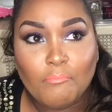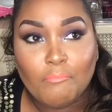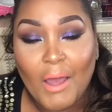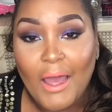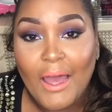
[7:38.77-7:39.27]

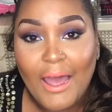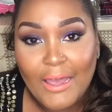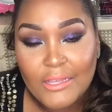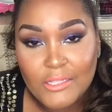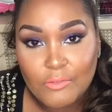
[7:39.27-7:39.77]
My
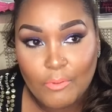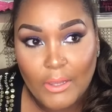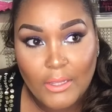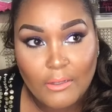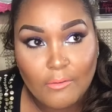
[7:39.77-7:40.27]
highest
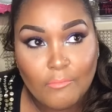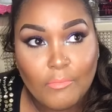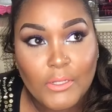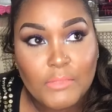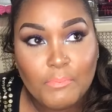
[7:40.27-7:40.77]
weight
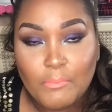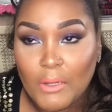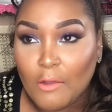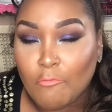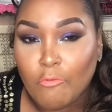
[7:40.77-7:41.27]
was
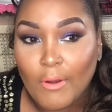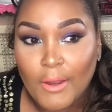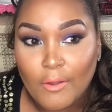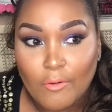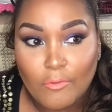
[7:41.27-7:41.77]

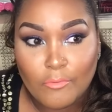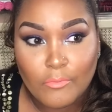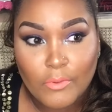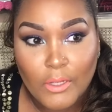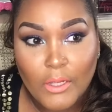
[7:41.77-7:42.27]
around
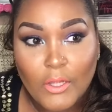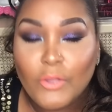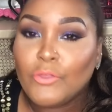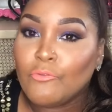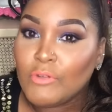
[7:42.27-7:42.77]

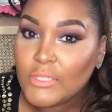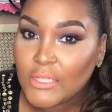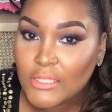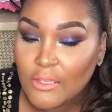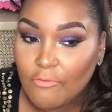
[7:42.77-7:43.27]

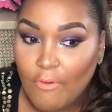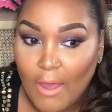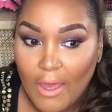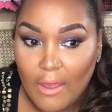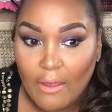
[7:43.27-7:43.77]

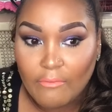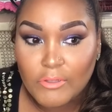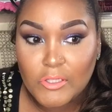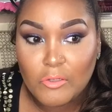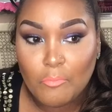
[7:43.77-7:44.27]
365
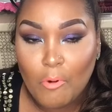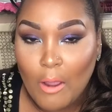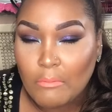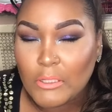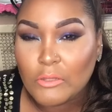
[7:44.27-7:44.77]
to
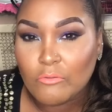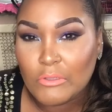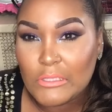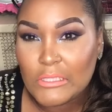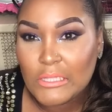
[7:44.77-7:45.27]
probably
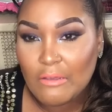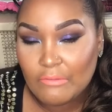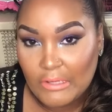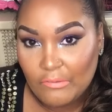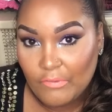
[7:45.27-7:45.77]

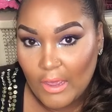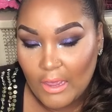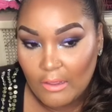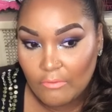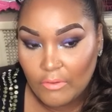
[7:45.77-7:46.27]

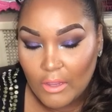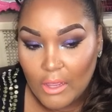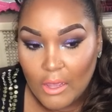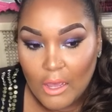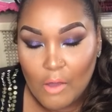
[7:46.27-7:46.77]
375,
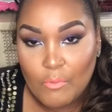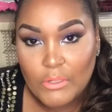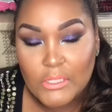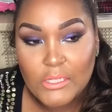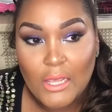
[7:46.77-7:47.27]
I want
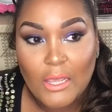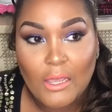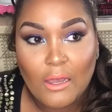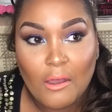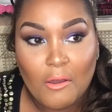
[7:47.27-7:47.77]
to say.
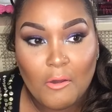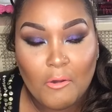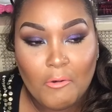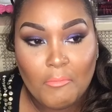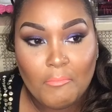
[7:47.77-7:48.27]

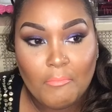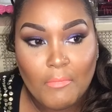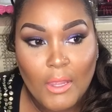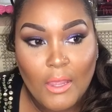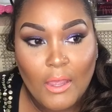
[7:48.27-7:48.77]

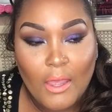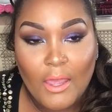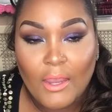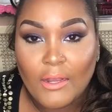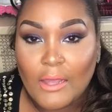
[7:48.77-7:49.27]

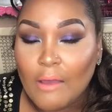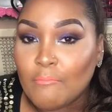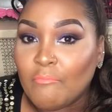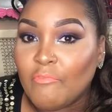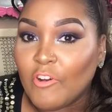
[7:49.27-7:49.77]
And
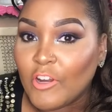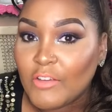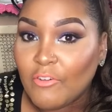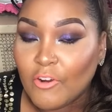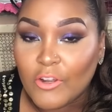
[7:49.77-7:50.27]
I'm very,
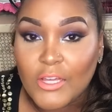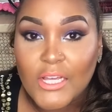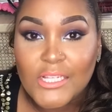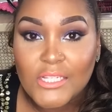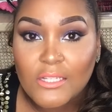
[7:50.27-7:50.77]
very
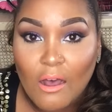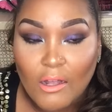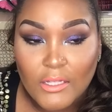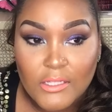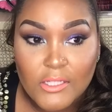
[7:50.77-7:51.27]

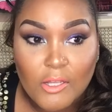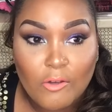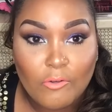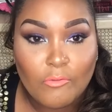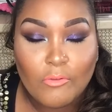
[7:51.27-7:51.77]
solid,
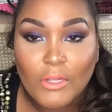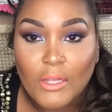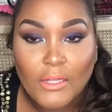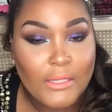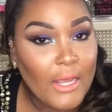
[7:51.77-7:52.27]
so
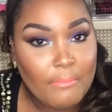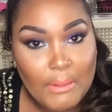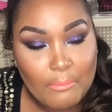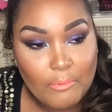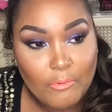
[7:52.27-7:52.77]
a lot of
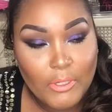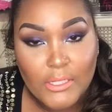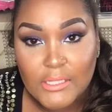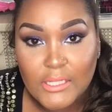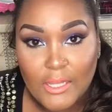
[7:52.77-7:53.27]
people
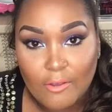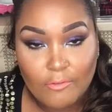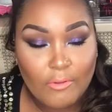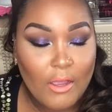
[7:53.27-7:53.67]
couldn't tell.